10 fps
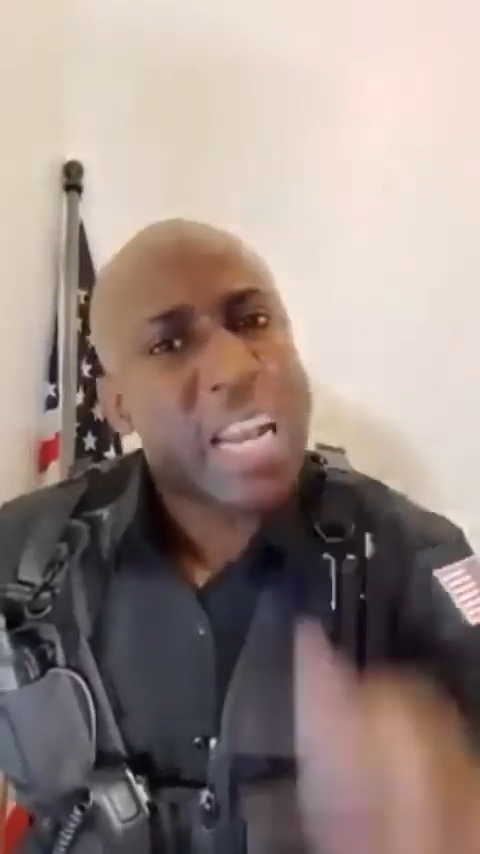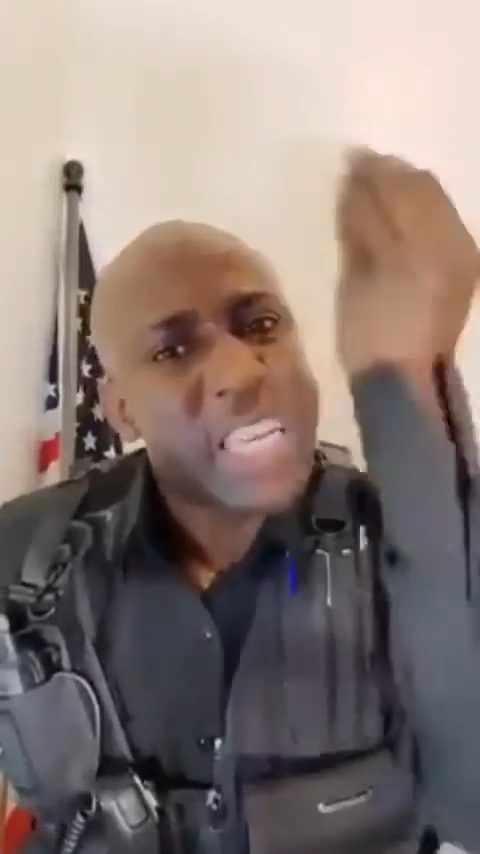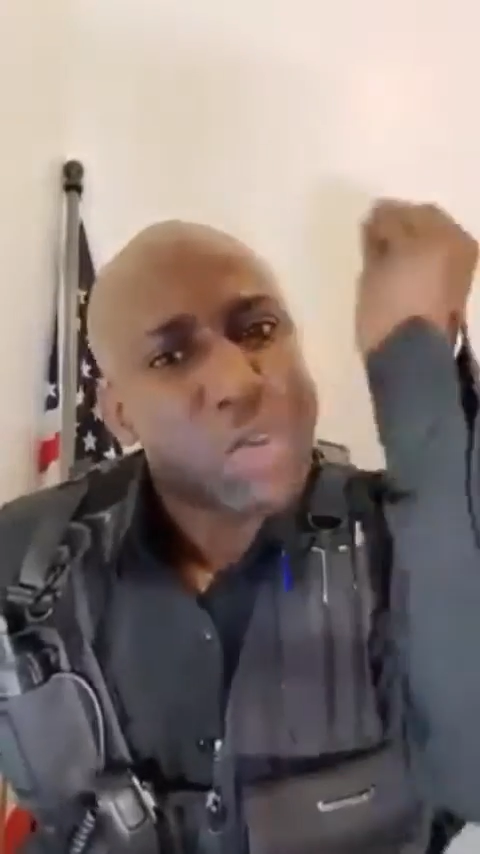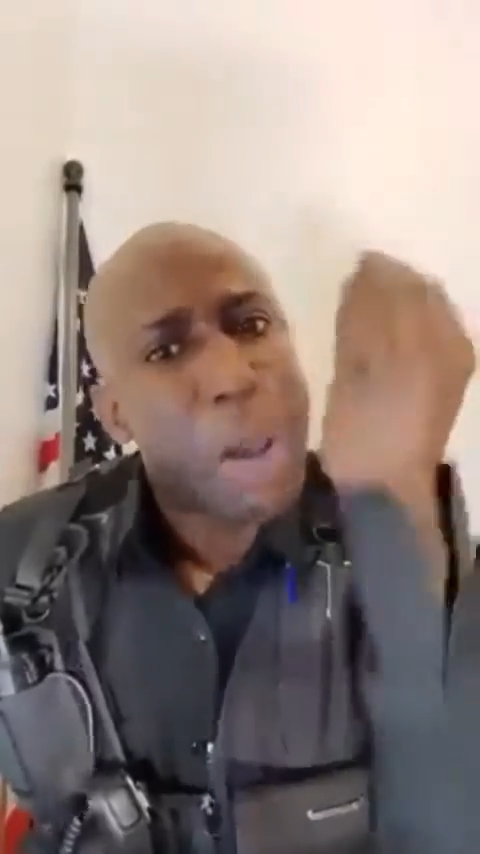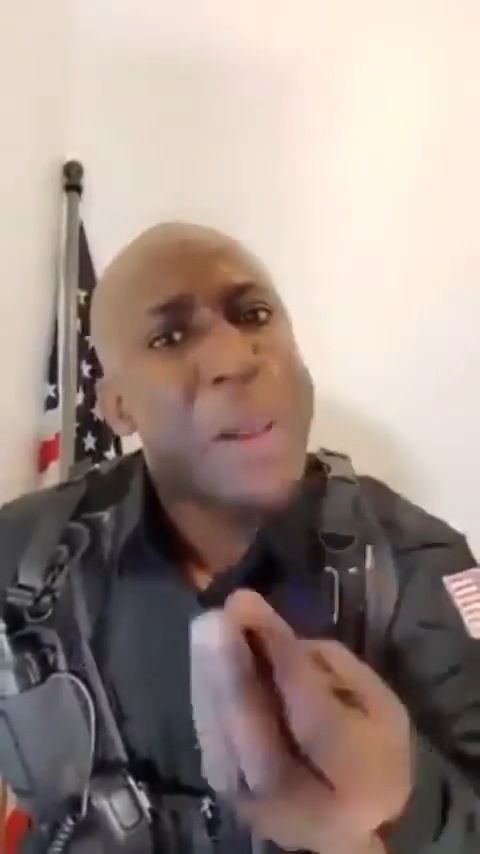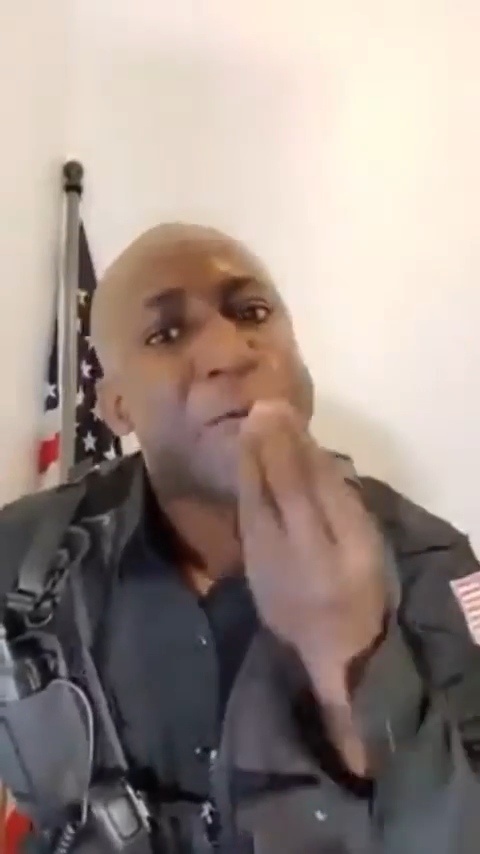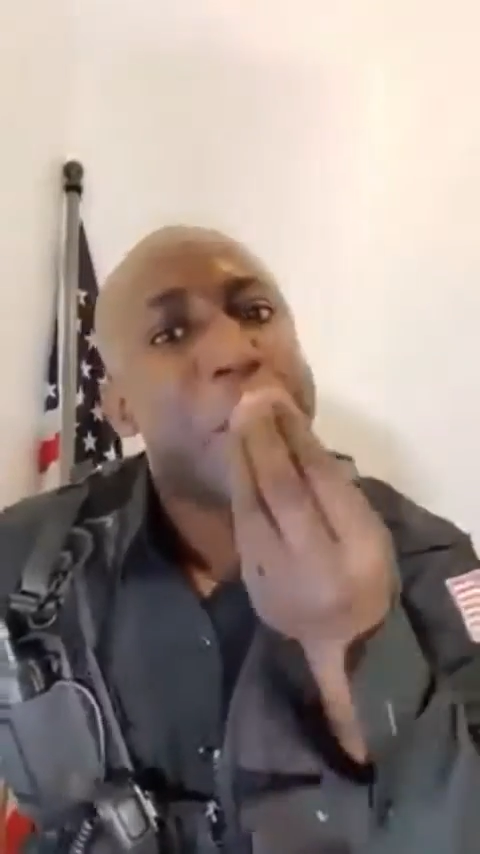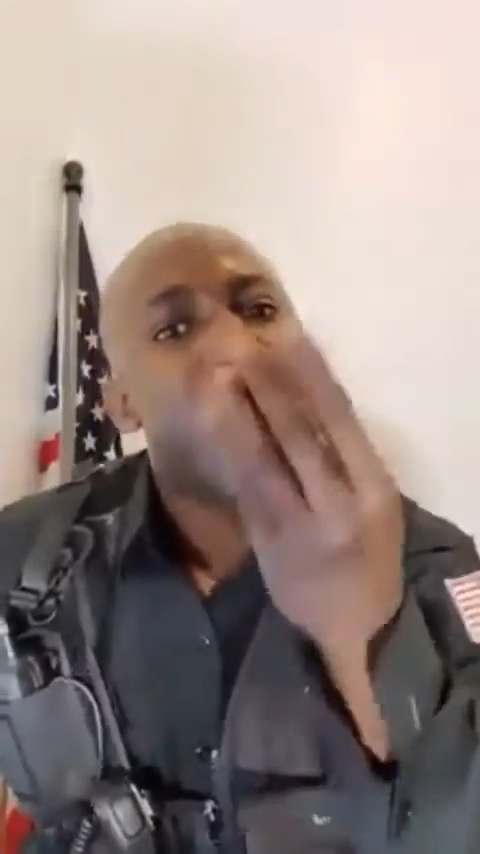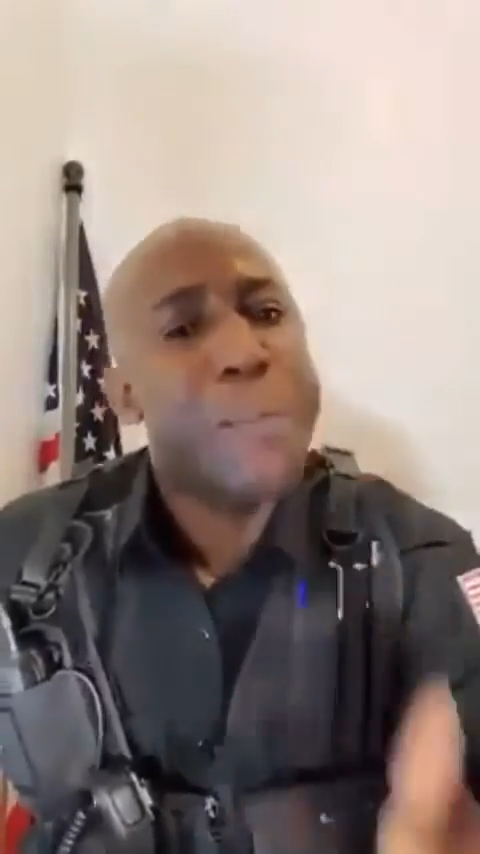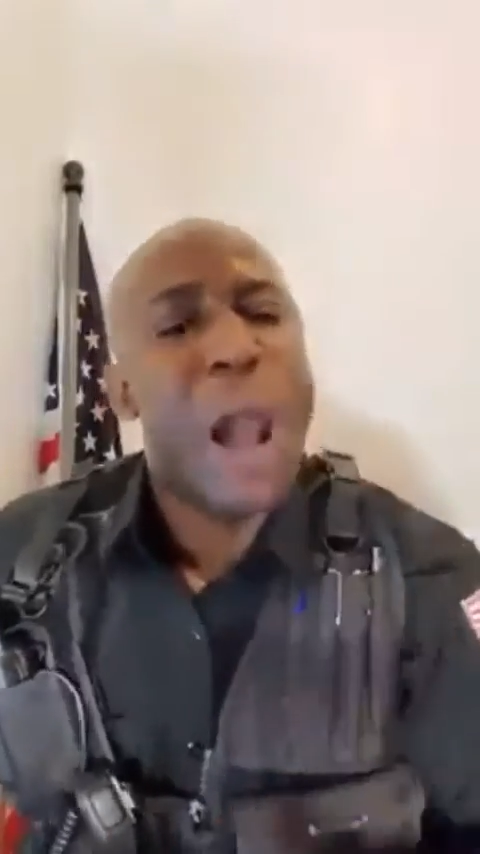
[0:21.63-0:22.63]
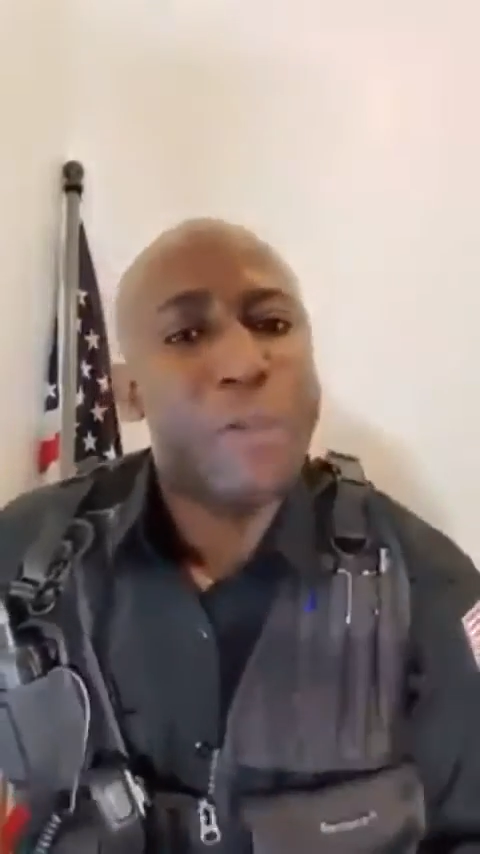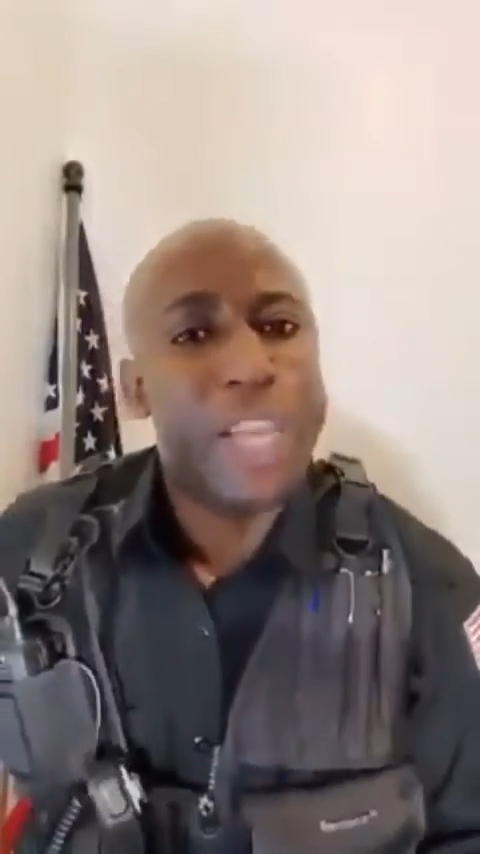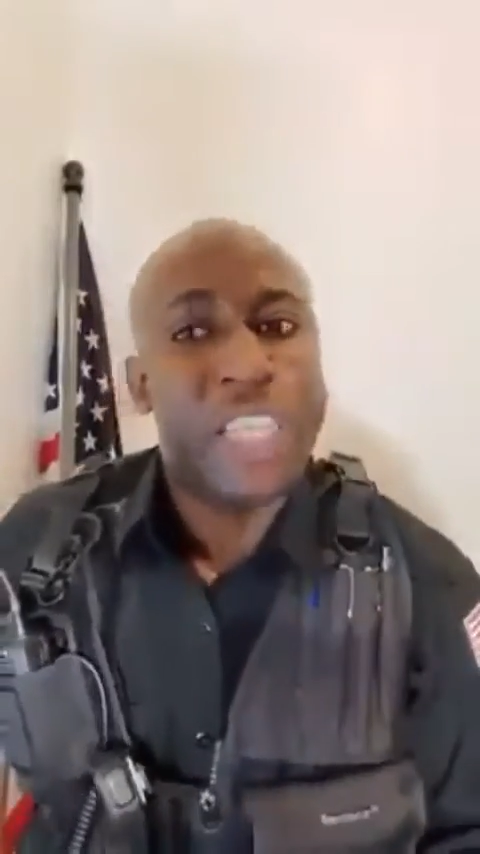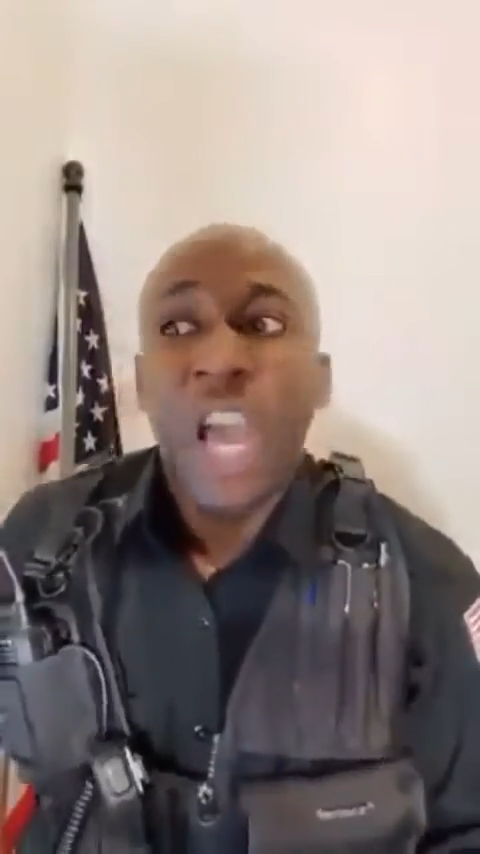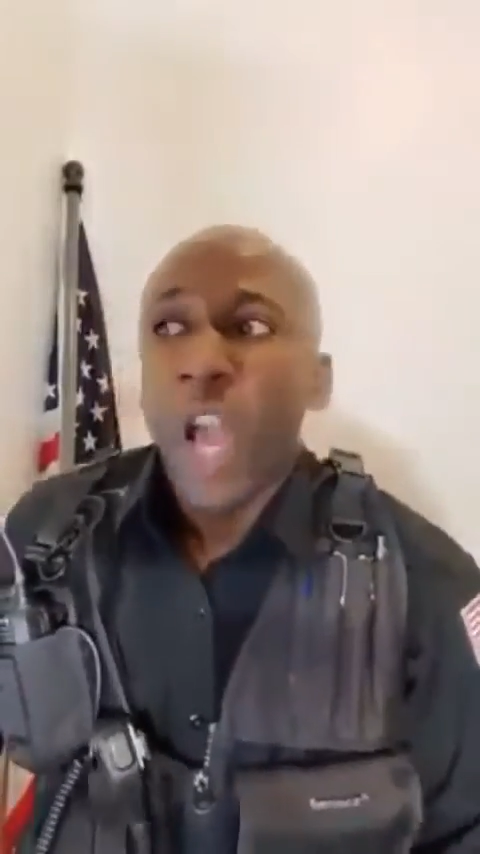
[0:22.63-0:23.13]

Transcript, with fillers: is coming from your mouth is